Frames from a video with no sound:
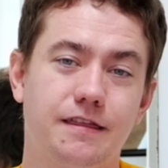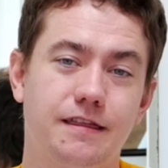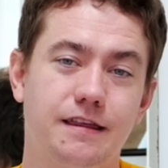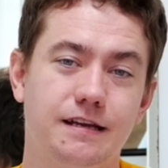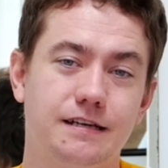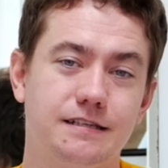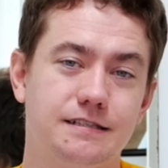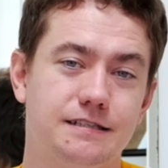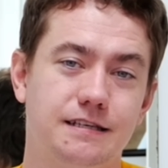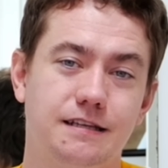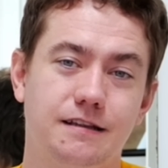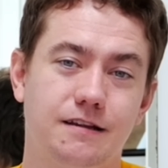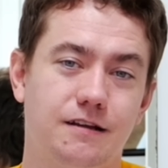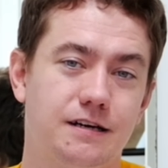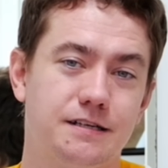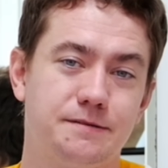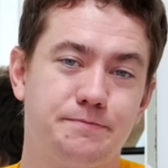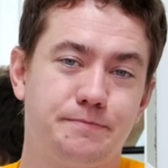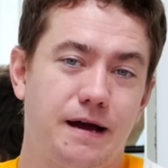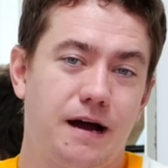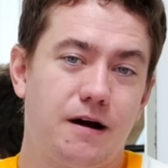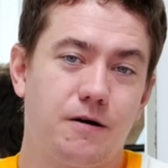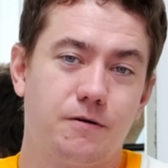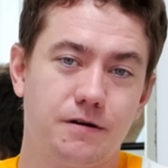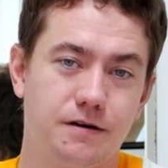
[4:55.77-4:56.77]
thinks he
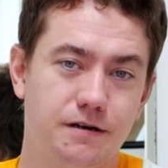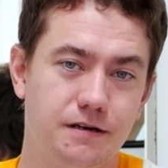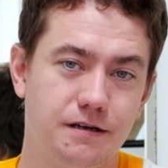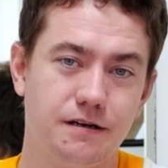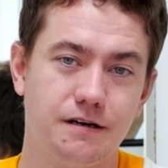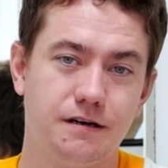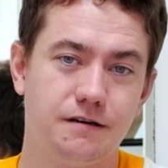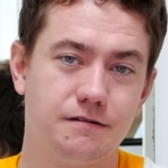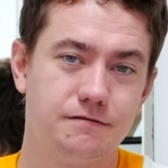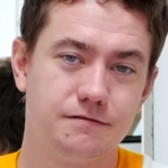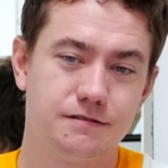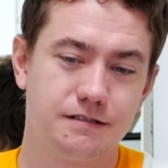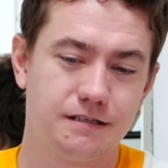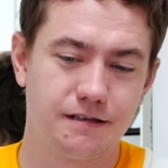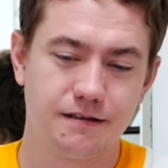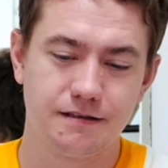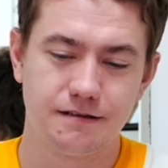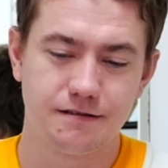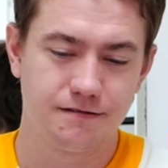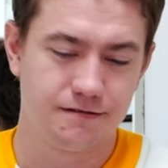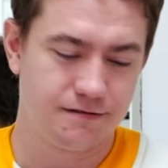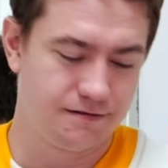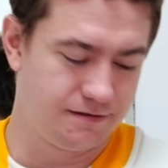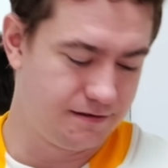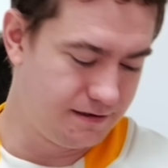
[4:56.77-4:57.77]
lost power, you know,
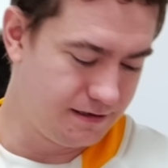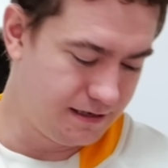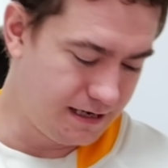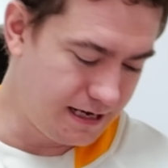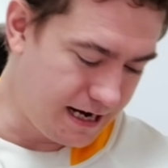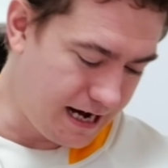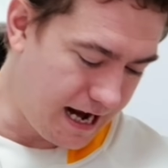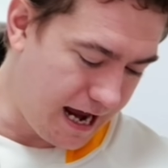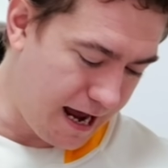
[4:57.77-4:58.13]
it